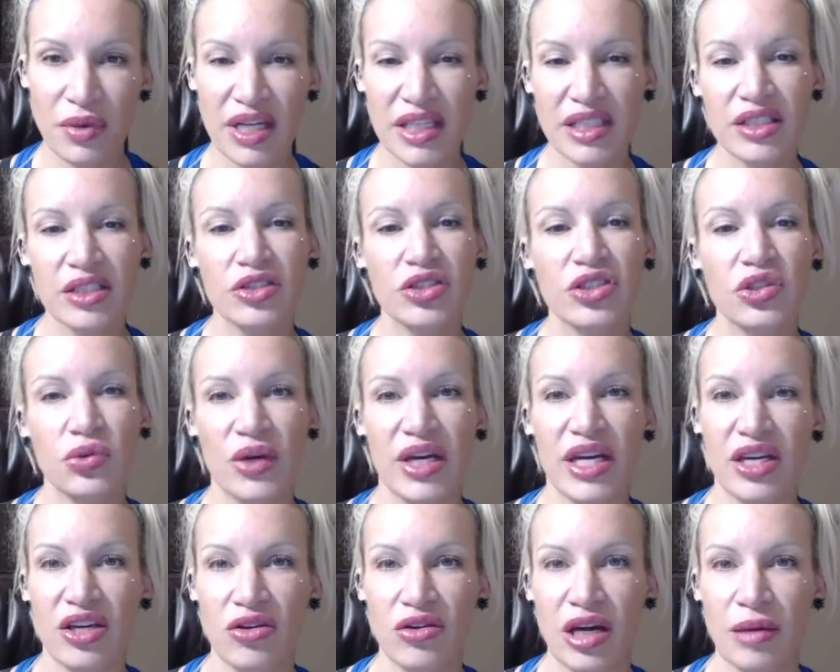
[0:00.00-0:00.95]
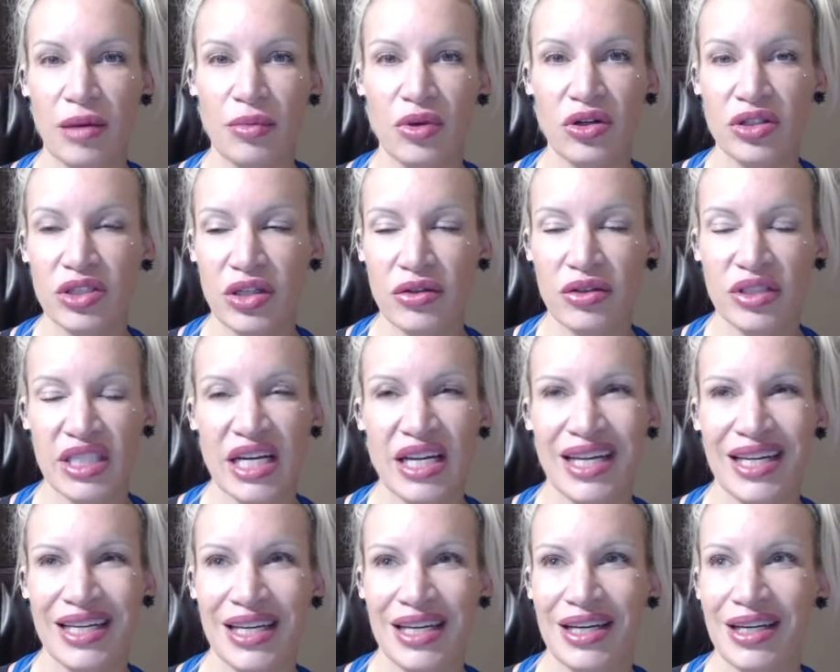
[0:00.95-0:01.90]
but it's a sweet cucumber, so it's
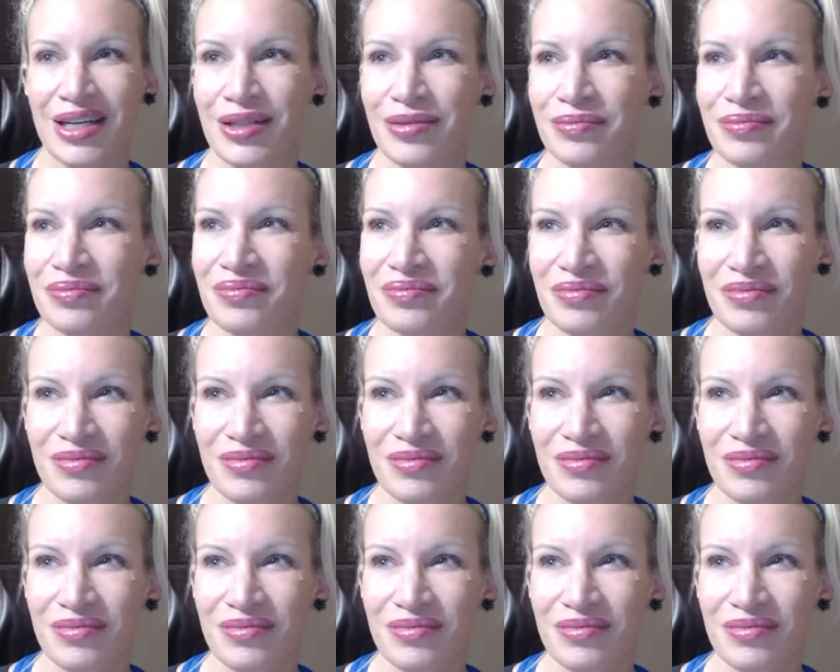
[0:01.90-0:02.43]
not like um,